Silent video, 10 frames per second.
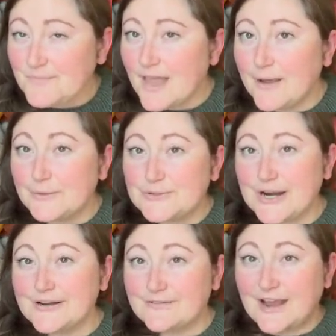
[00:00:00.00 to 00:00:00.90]
I will try
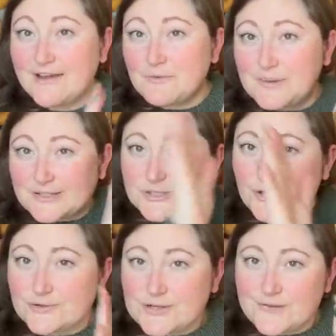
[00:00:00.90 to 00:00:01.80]
it. I have a picture.
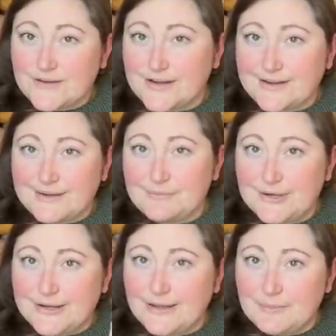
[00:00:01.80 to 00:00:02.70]
I'll try to find it and put
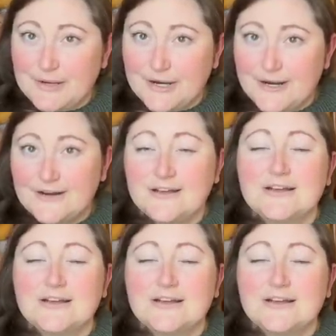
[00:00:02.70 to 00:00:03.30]
it up here.